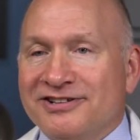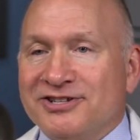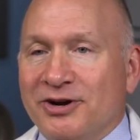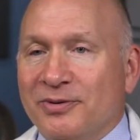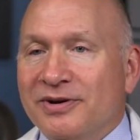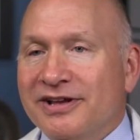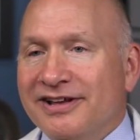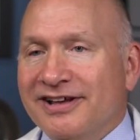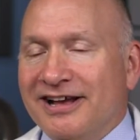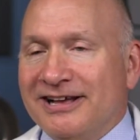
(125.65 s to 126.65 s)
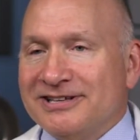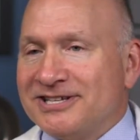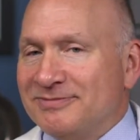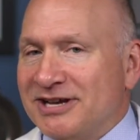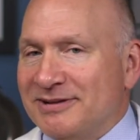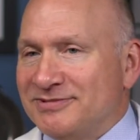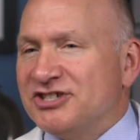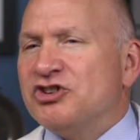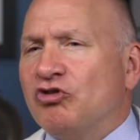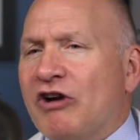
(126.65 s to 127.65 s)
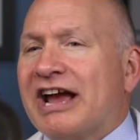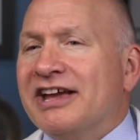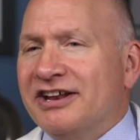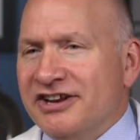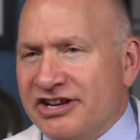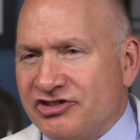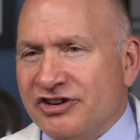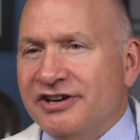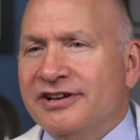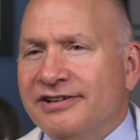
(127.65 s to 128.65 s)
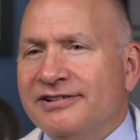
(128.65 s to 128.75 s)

So uh, sometimes it's a recognition